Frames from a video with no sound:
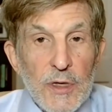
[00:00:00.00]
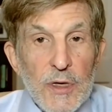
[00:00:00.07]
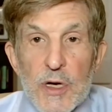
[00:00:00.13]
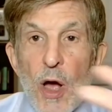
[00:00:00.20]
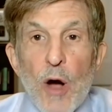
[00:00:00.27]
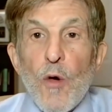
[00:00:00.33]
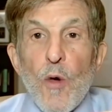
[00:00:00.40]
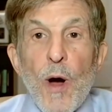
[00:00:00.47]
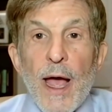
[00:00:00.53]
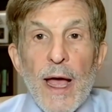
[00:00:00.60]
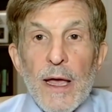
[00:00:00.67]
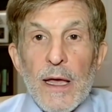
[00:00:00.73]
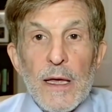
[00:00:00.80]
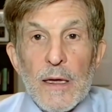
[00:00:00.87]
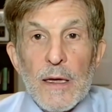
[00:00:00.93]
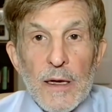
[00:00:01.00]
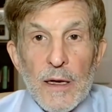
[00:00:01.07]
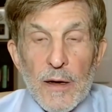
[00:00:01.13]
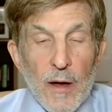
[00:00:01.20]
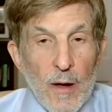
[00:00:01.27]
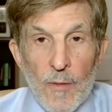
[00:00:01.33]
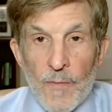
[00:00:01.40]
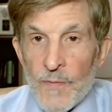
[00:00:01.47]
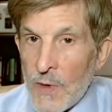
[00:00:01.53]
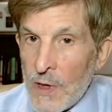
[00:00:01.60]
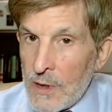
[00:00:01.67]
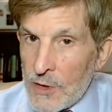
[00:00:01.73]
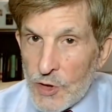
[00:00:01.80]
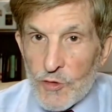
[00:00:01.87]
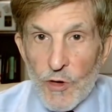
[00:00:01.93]
No way,
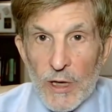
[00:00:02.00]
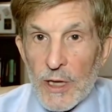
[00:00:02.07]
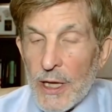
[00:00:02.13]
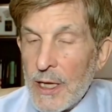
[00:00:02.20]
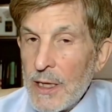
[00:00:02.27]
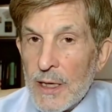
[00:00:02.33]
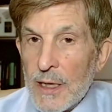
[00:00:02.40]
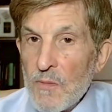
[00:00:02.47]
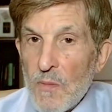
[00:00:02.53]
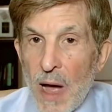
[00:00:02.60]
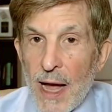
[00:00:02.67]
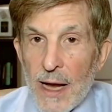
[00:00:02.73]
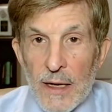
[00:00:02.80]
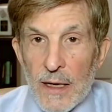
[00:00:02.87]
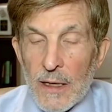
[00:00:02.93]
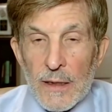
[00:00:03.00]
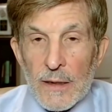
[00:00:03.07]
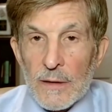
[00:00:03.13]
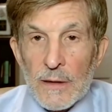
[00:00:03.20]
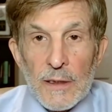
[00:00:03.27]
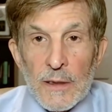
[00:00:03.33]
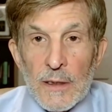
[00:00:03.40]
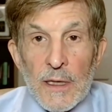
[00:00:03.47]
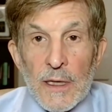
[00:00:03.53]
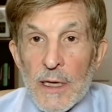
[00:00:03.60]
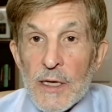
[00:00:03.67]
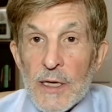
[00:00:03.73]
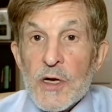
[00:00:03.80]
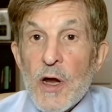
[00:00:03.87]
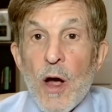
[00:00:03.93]
drilling and mining
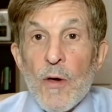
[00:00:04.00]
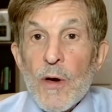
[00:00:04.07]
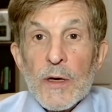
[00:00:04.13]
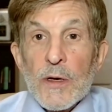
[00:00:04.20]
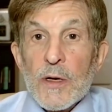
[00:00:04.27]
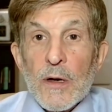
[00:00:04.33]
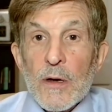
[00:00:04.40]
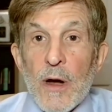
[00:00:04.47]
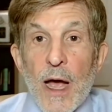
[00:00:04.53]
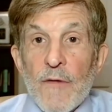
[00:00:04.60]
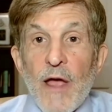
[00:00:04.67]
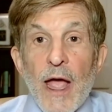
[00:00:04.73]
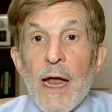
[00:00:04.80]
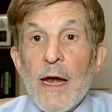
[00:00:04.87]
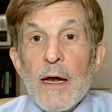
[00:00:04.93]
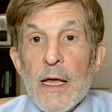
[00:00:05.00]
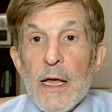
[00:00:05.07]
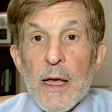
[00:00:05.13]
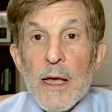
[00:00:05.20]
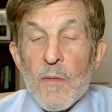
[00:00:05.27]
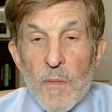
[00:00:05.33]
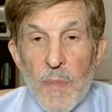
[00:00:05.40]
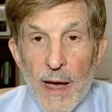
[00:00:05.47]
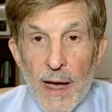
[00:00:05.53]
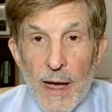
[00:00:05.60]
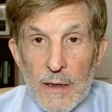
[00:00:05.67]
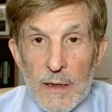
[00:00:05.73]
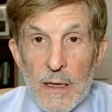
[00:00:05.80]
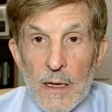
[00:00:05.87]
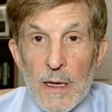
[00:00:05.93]
is going to have any
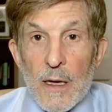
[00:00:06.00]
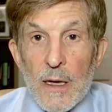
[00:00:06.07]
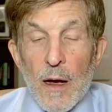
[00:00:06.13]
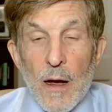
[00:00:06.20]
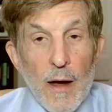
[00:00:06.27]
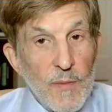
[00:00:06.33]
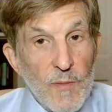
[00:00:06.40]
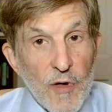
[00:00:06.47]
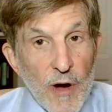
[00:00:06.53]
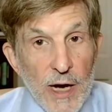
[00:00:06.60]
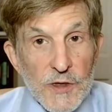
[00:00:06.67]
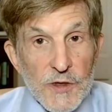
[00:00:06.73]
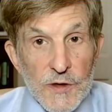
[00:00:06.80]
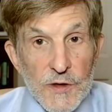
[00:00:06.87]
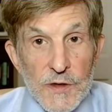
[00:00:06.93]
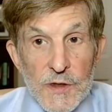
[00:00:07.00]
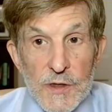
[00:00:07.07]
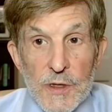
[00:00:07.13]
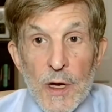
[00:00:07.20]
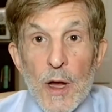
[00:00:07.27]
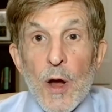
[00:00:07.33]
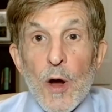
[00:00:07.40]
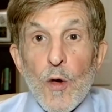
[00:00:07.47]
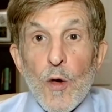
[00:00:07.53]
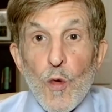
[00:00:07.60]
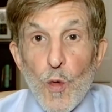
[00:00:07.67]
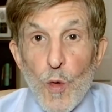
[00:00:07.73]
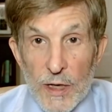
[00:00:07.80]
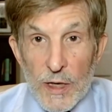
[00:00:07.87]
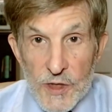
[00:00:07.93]
impact on prices
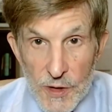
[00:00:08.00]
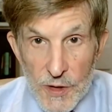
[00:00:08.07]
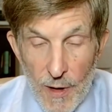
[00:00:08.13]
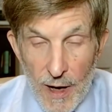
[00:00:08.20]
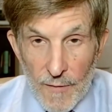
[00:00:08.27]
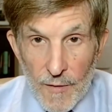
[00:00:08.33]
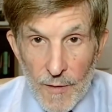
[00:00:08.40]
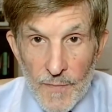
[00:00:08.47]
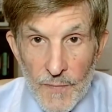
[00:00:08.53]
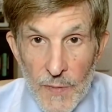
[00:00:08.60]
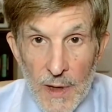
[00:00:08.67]
whatsoever.